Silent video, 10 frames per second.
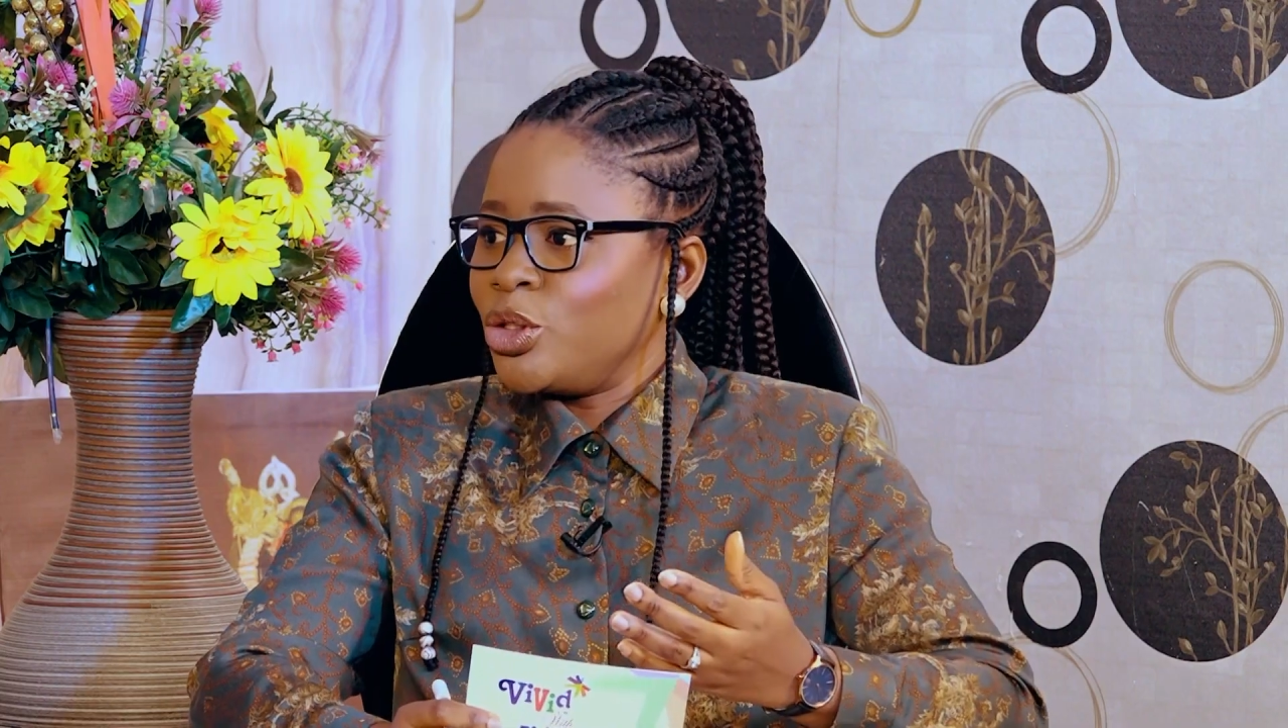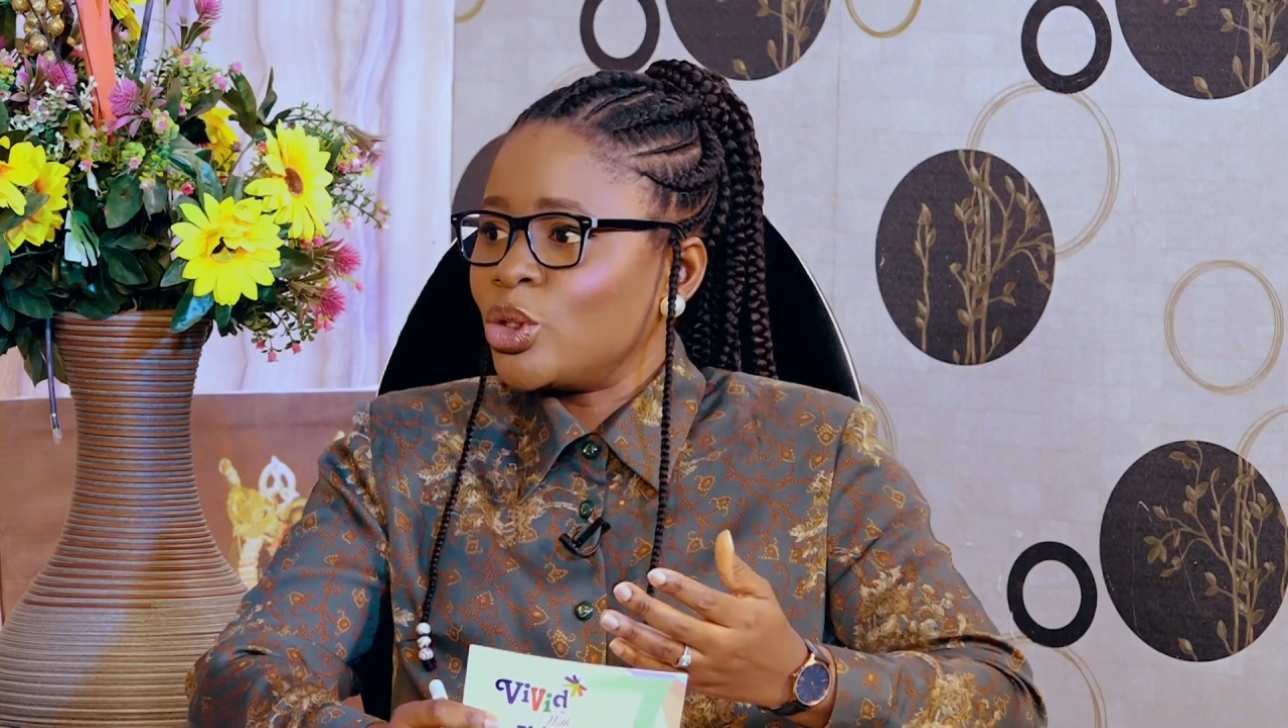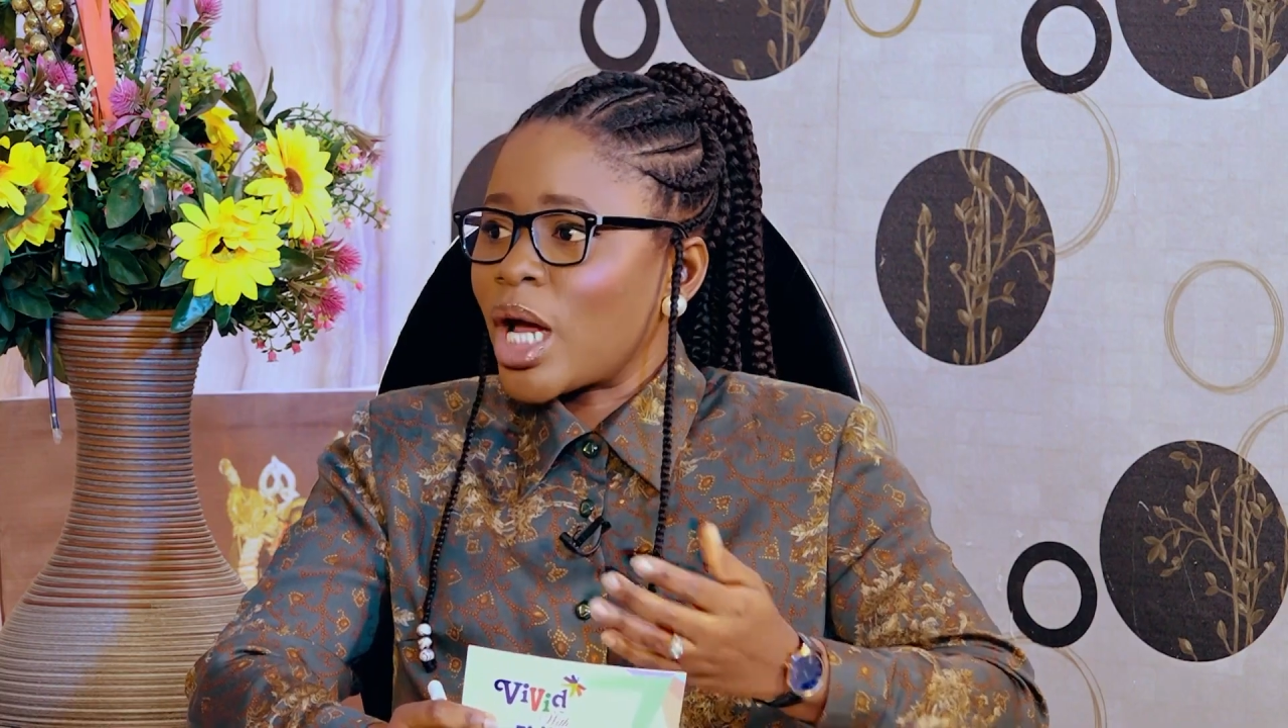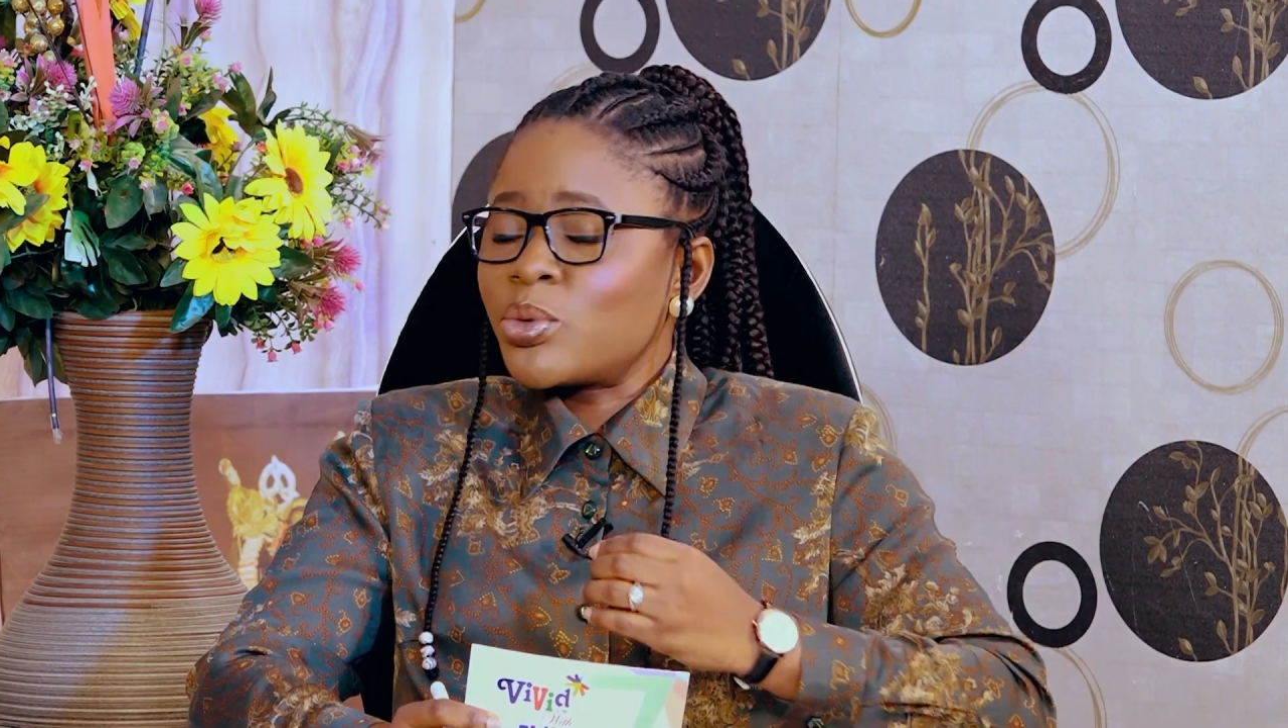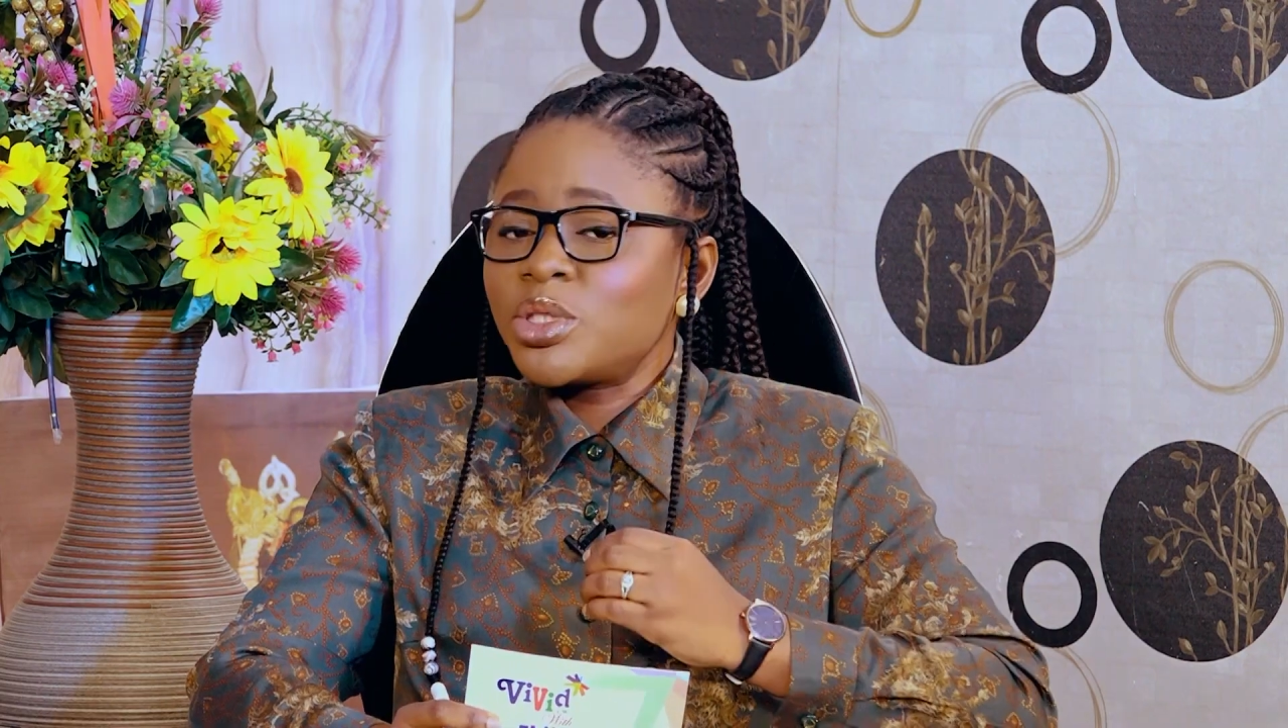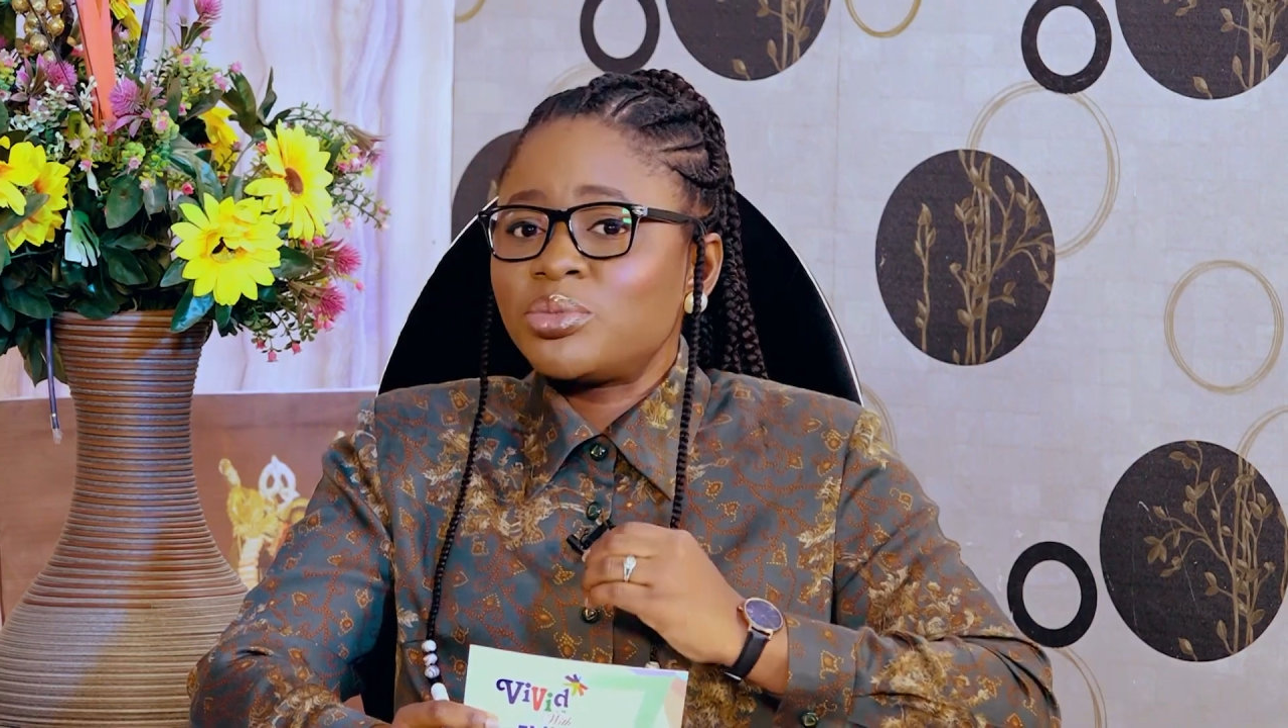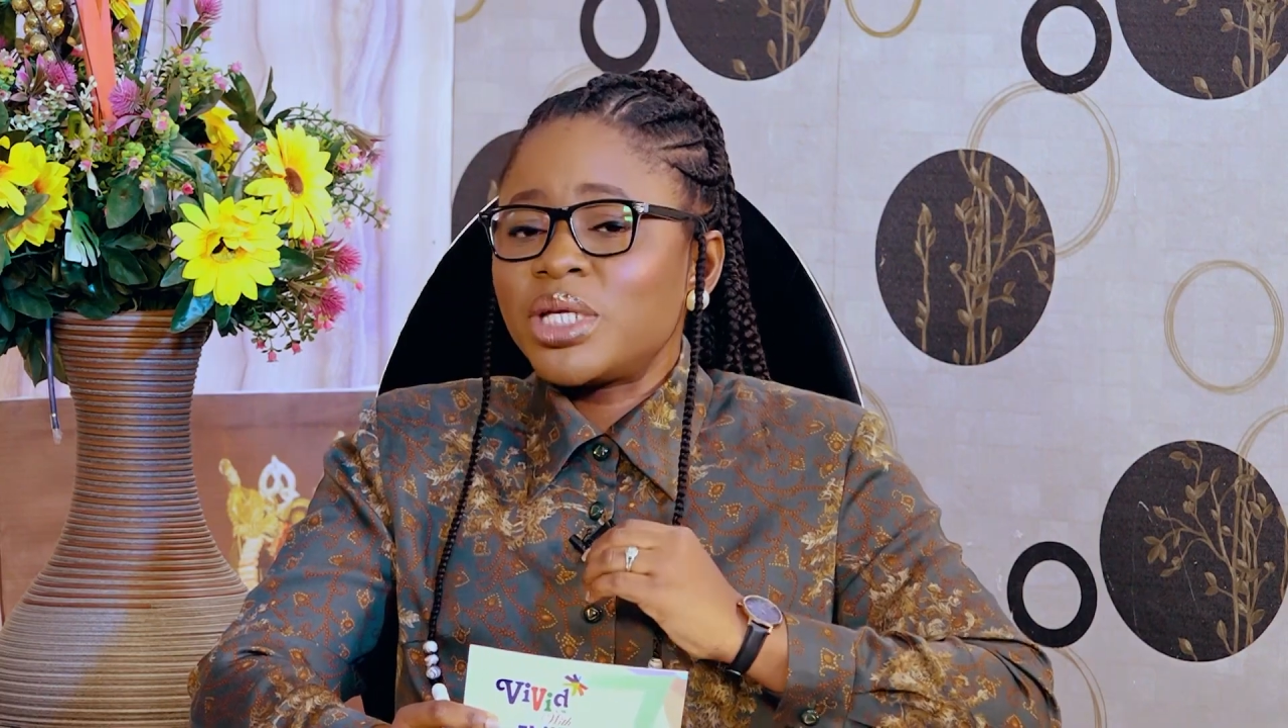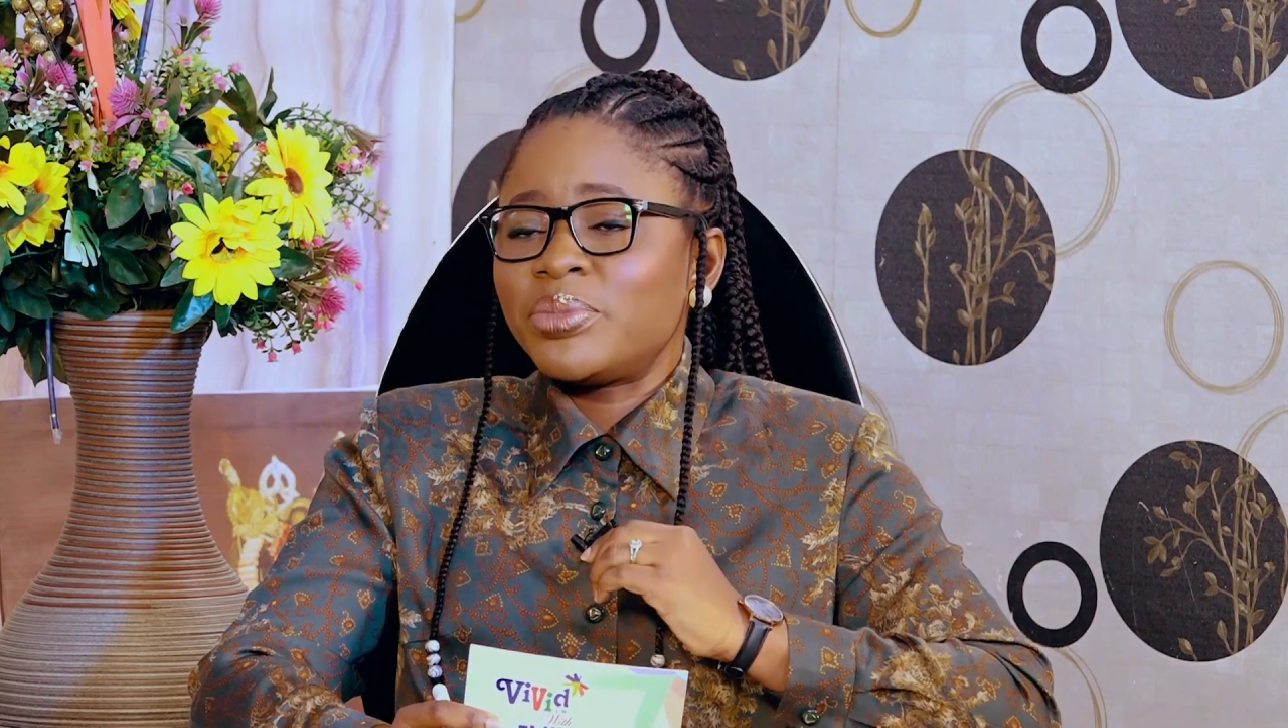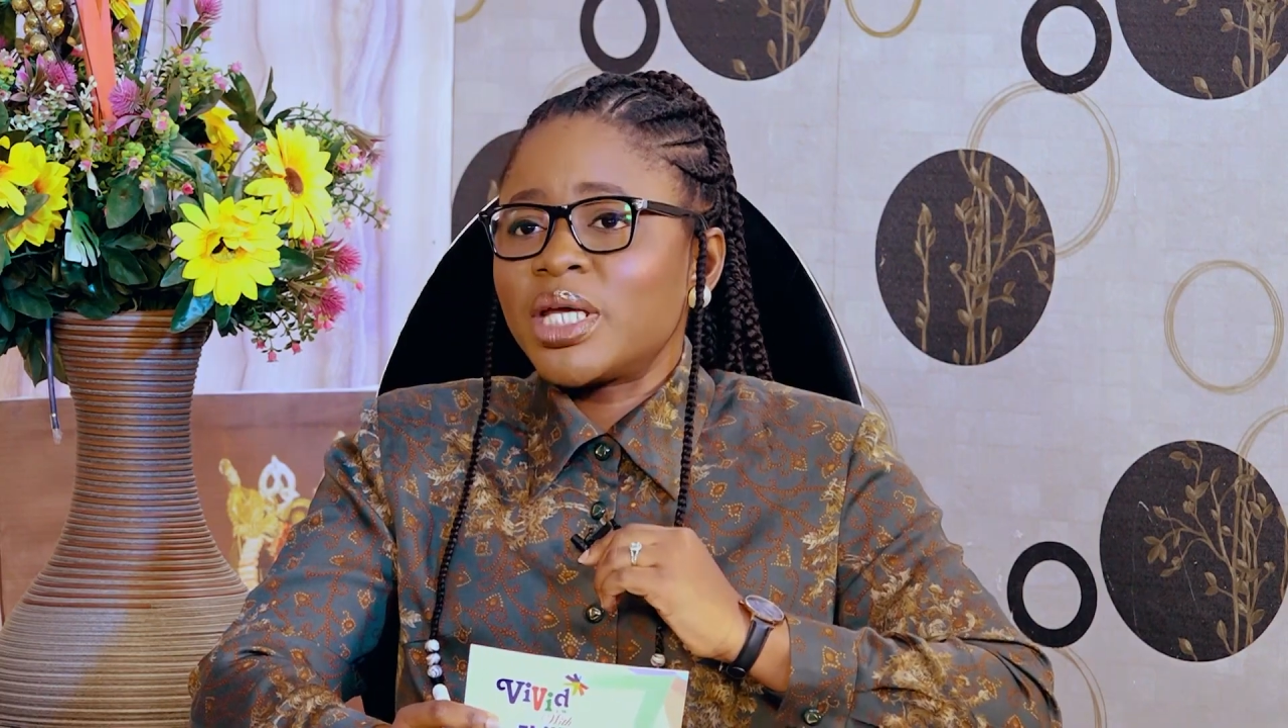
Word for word: You know, I would not